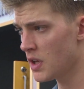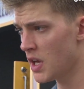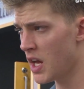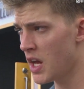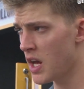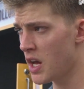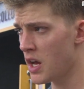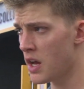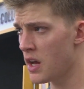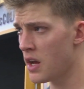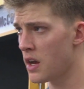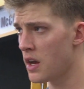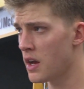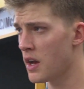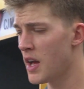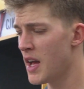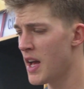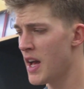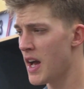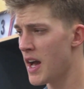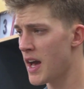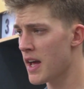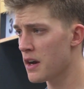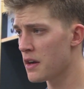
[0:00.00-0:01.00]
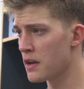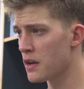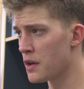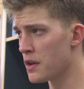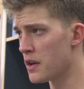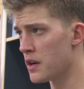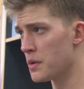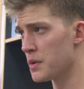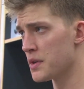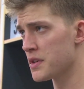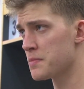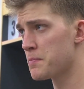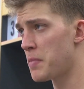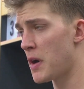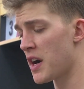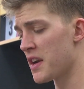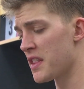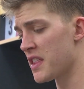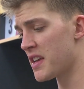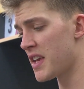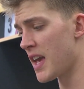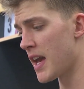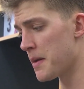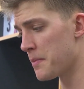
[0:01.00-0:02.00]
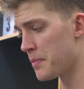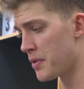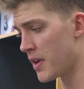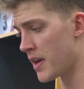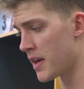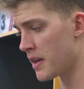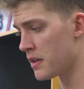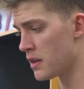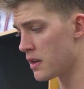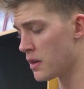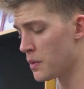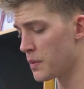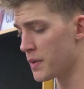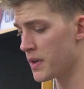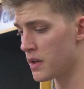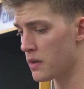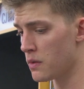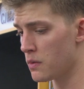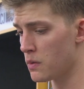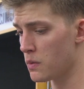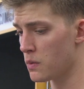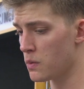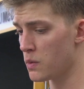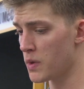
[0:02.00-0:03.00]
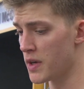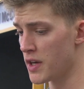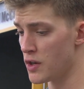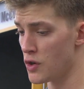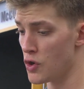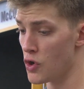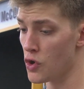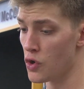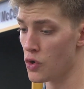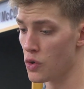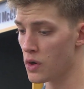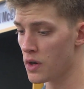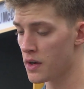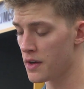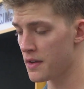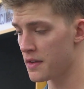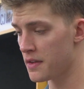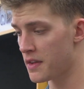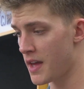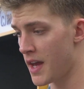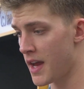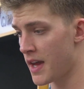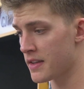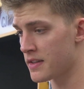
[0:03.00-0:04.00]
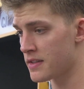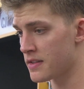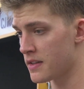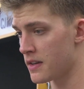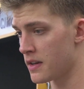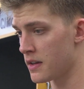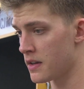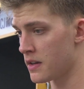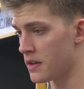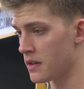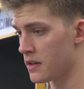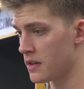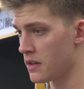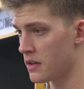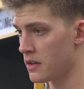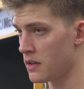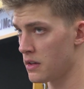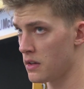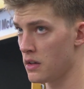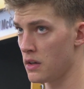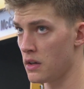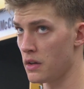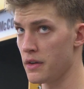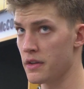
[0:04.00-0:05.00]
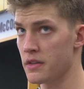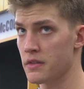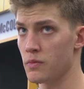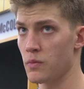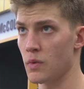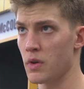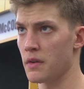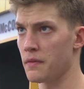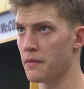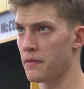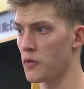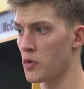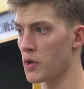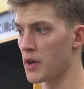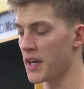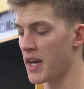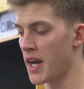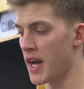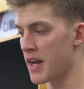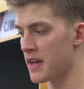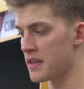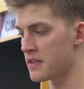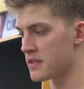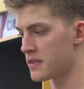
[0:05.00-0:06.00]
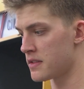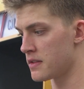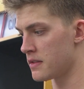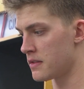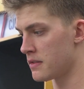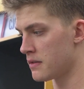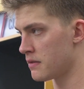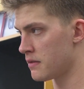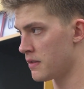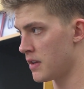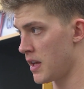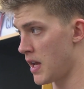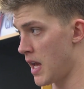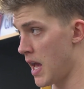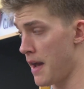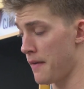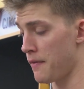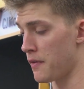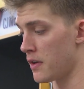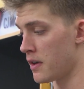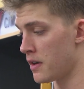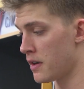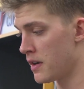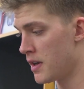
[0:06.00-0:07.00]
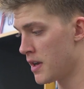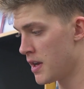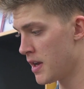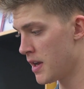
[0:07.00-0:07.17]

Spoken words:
I don't know that it was part of the game plan. You know, we knew that, you know, he's one of four guys in ever.